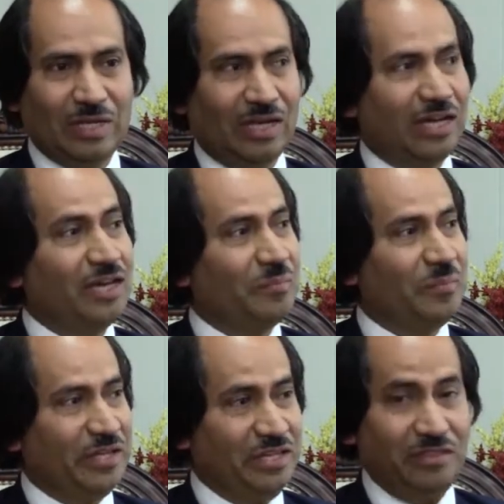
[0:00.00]
Well, I
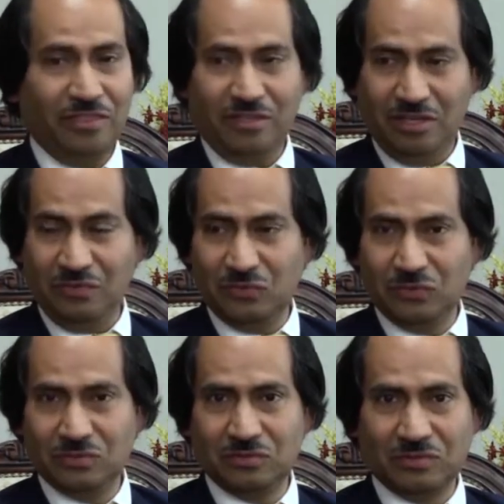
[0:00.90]
am very
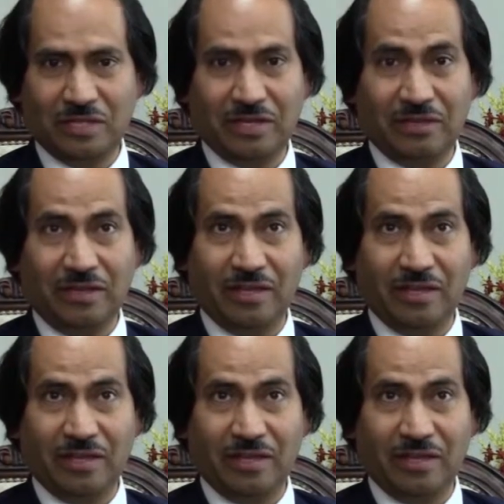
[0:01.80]
thankful to